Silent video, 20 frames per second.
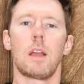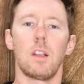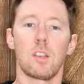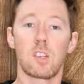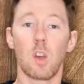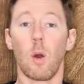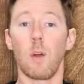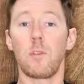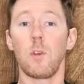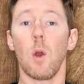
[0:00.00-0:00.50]

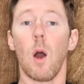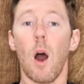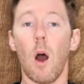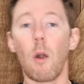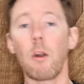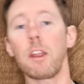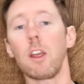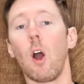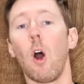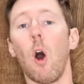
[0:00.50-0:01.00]
So if you
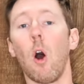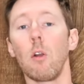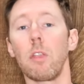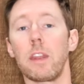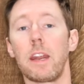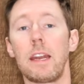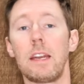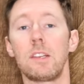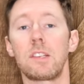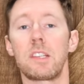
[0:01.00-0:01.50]
already own the
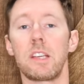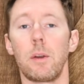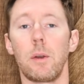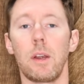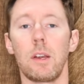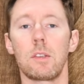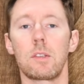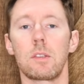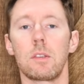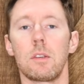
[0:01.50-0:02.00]
80
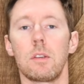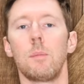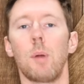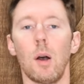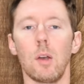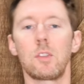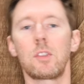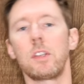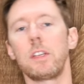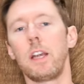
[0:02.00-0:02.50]
series,
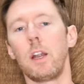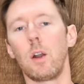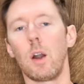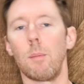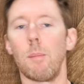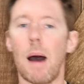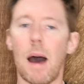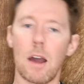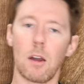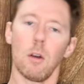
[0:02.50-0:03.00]
post the year and
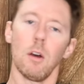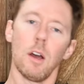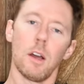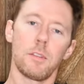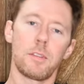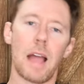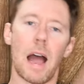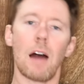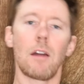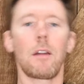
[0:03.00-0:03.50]
model
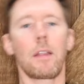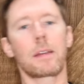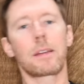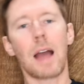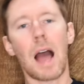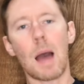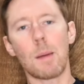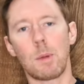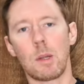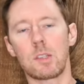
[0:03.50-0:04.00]
down in the
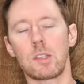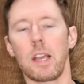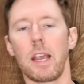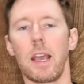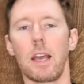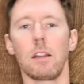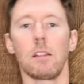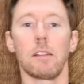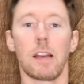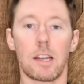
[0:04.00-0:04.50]
comments
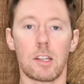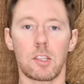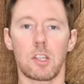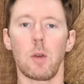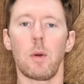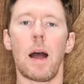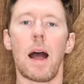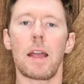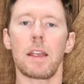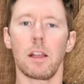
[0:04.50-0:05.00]
and let us
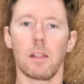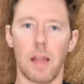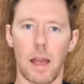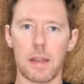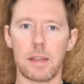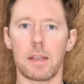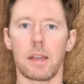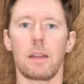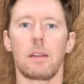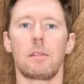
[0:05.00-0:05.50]
know how you like it.